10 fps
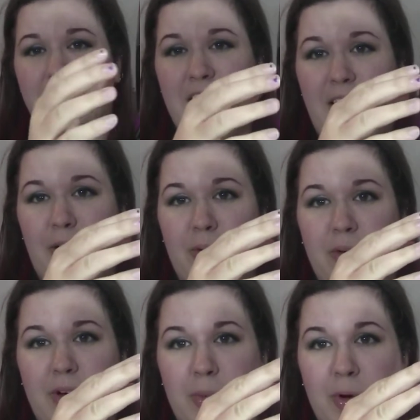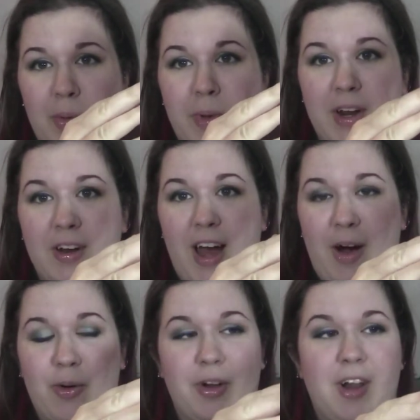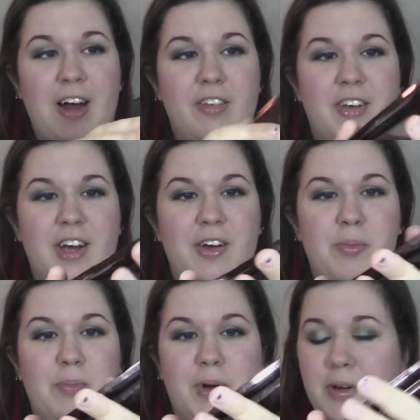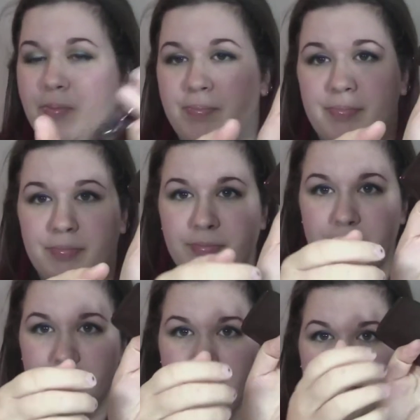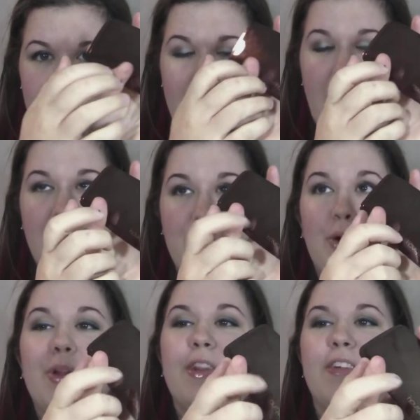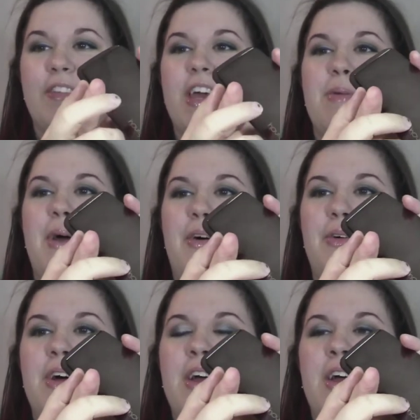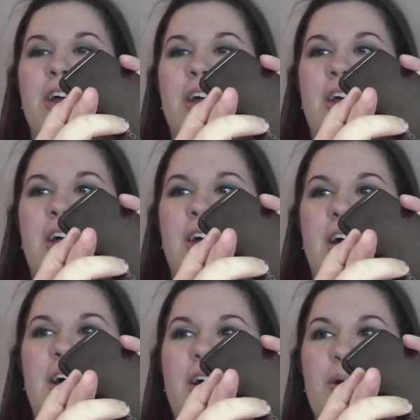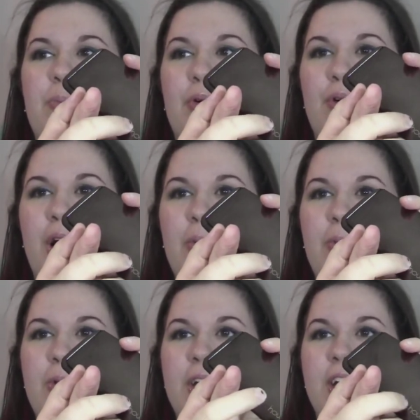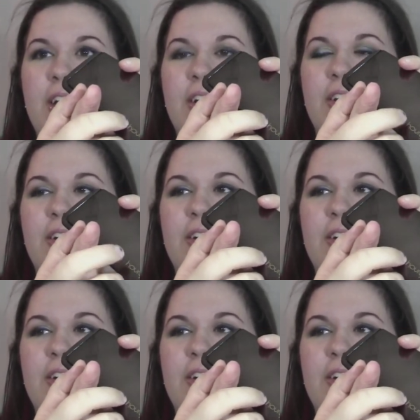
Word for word: is now a permanent Hourglass item, but I know that this came out probably,